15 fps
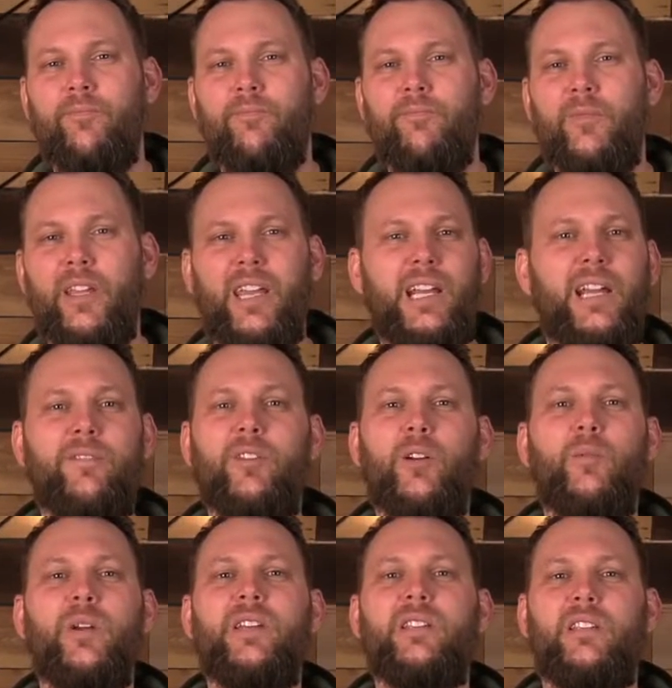He had every
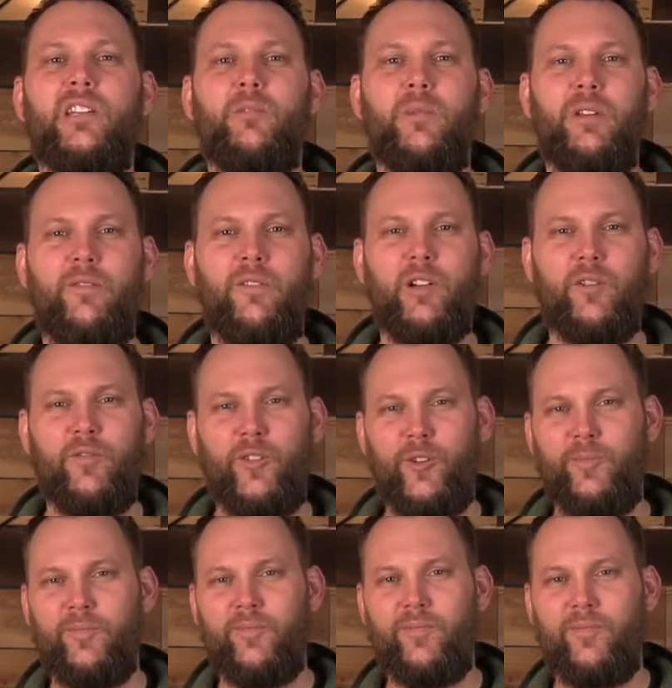reason to be fearful.
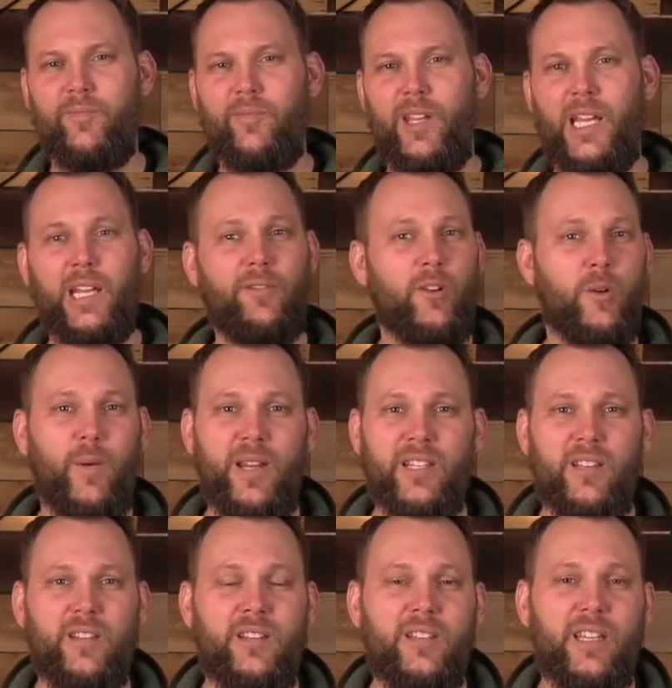He had every
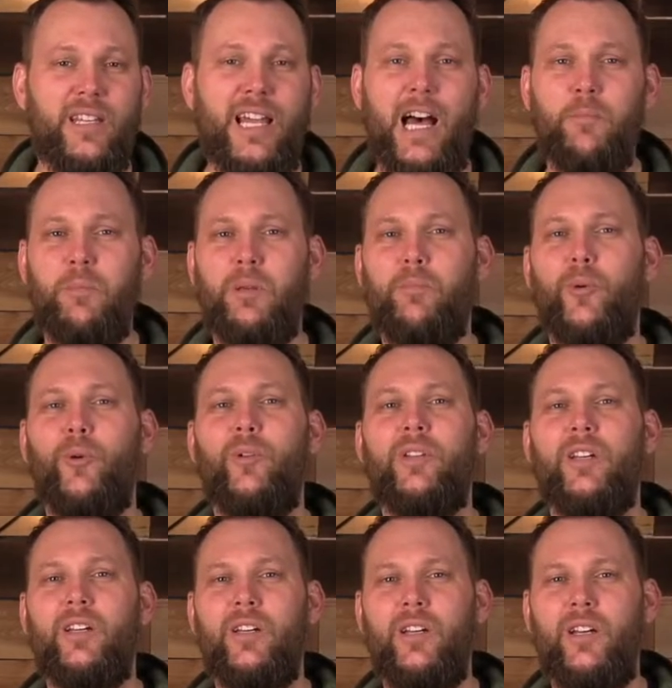reason to not be bold.
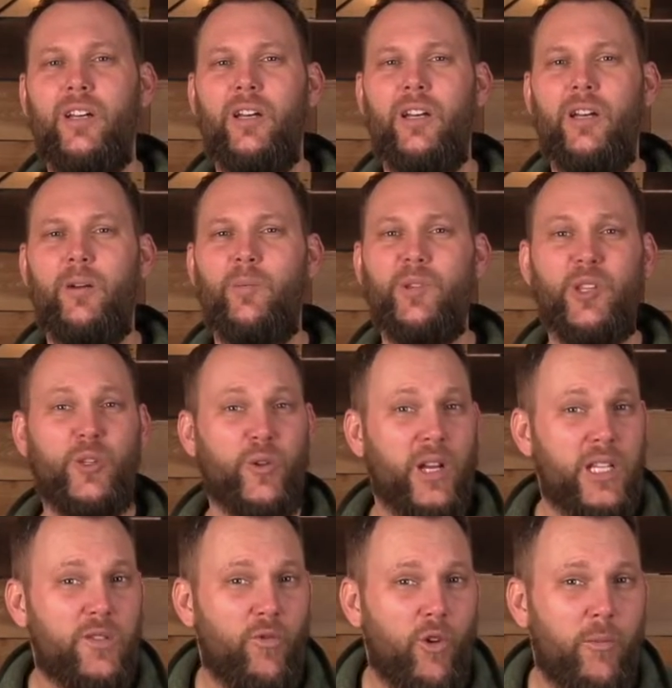But the
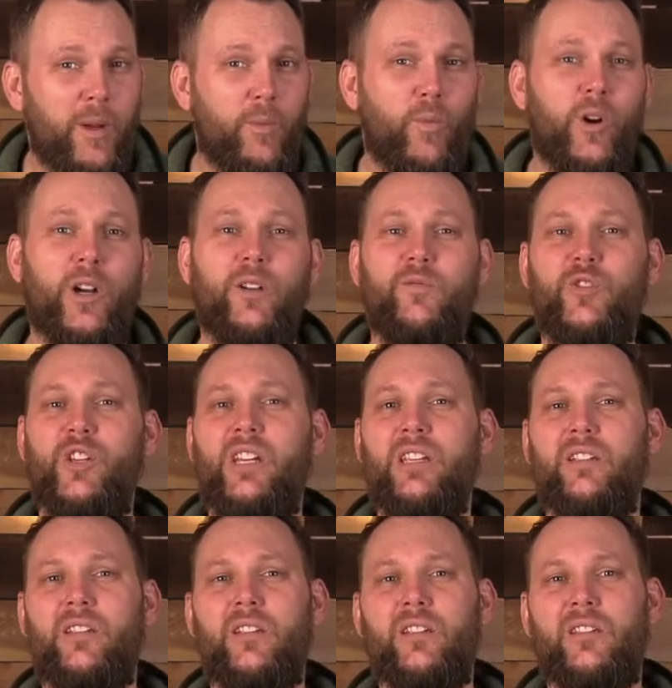transforming work of
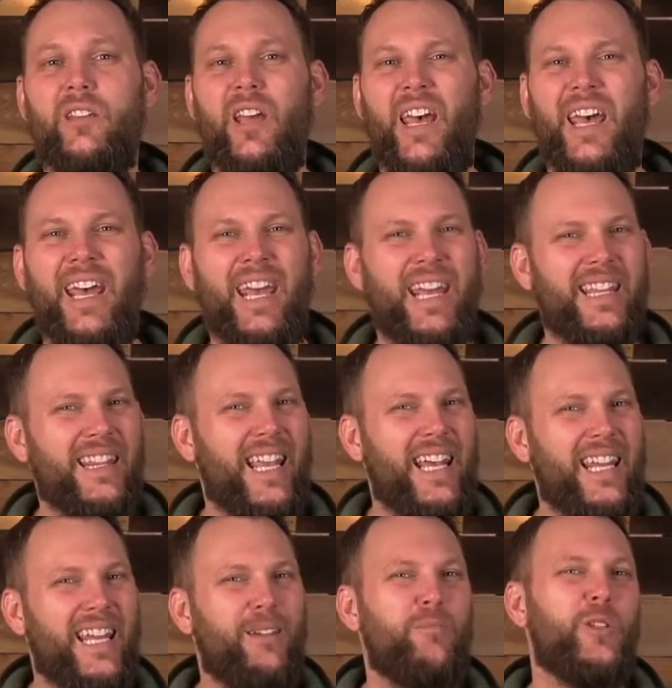Jesus, it led
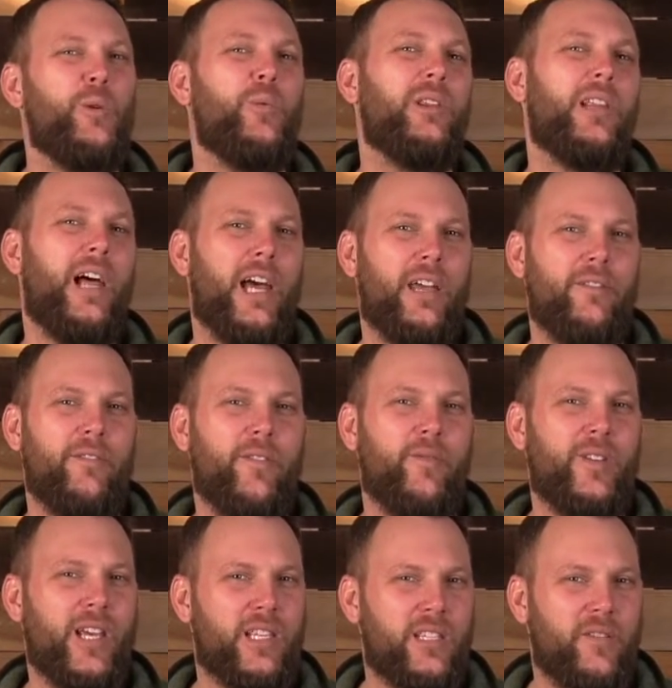him to a life of
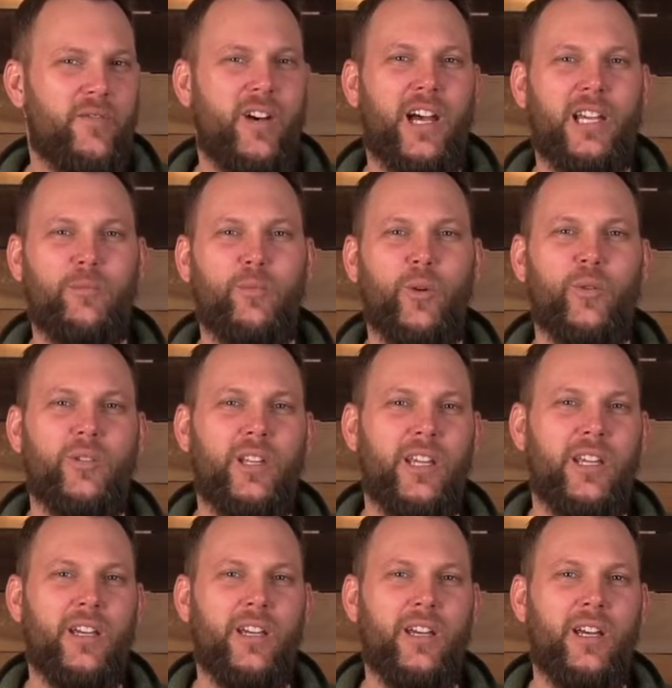testifying boldly.
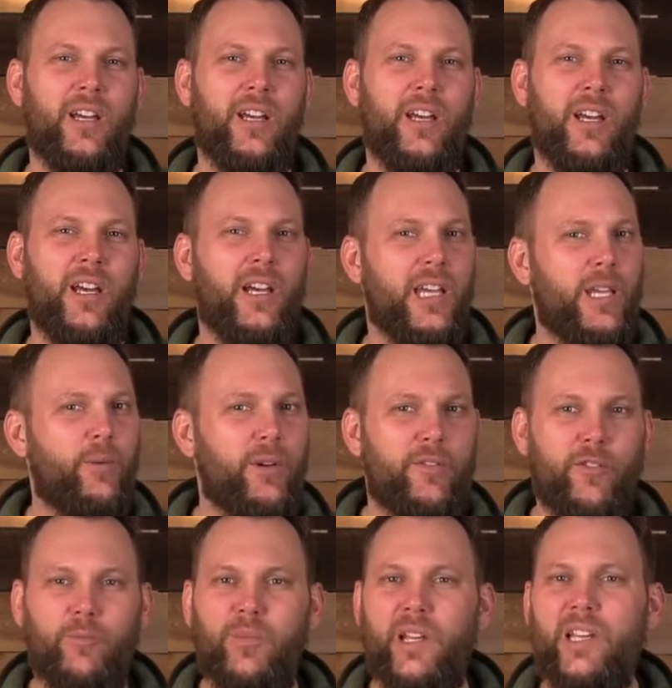He went
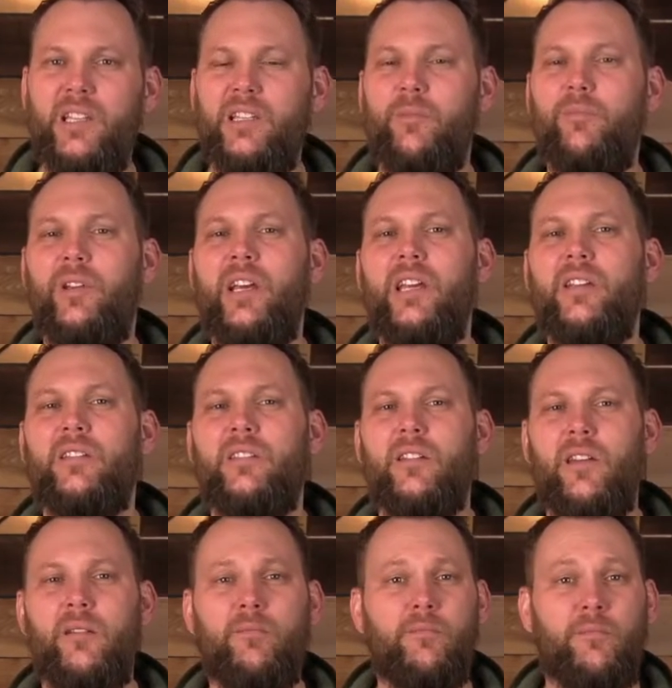from place to place and
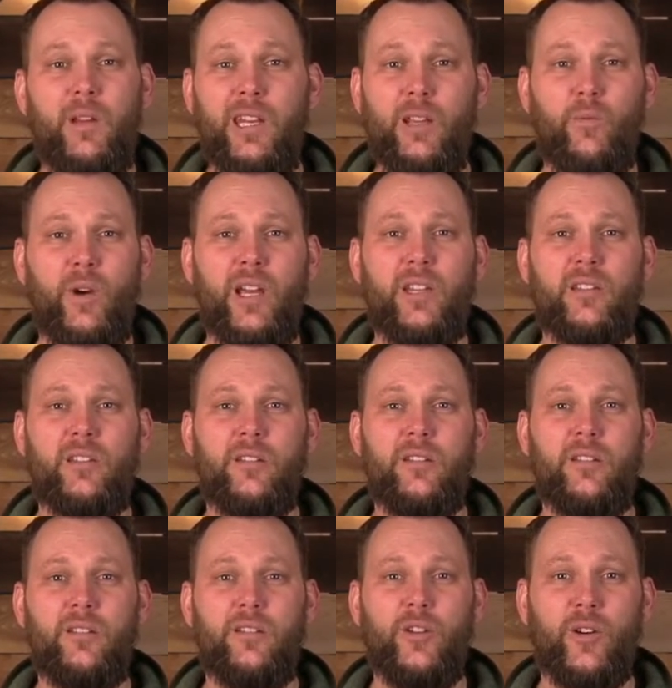in many ways
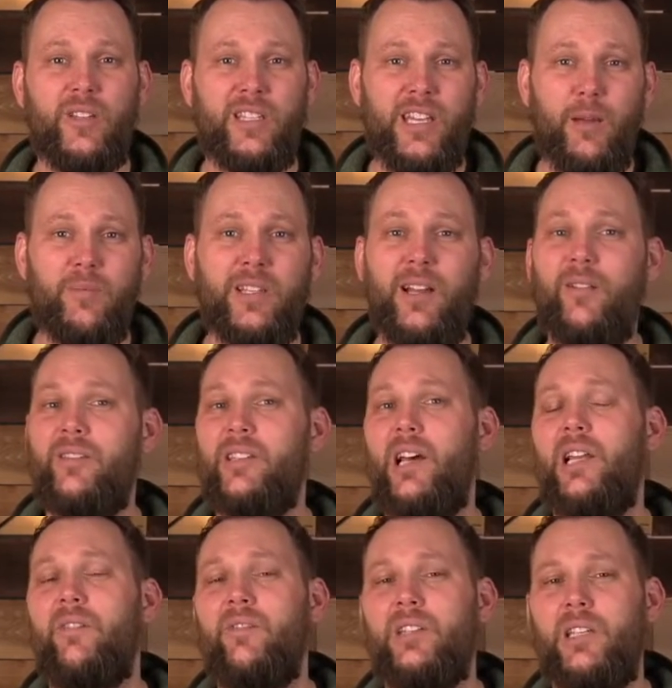took steps
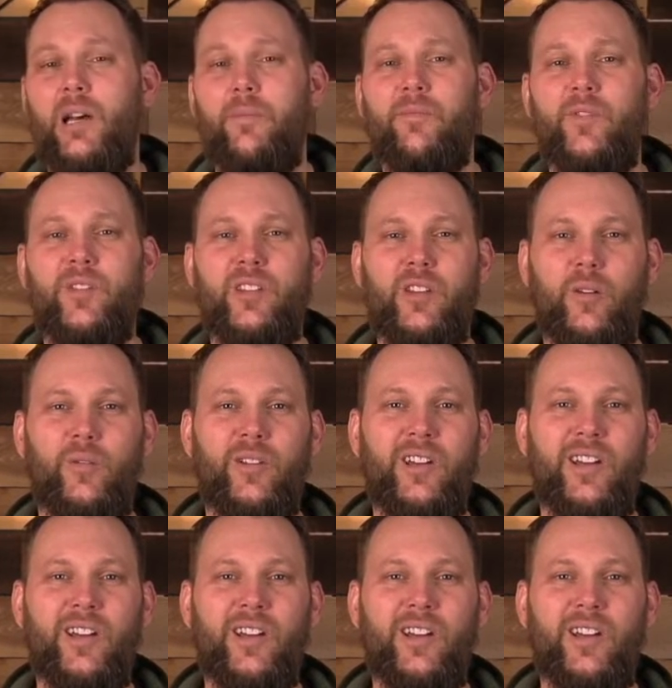outside of his comfort zone,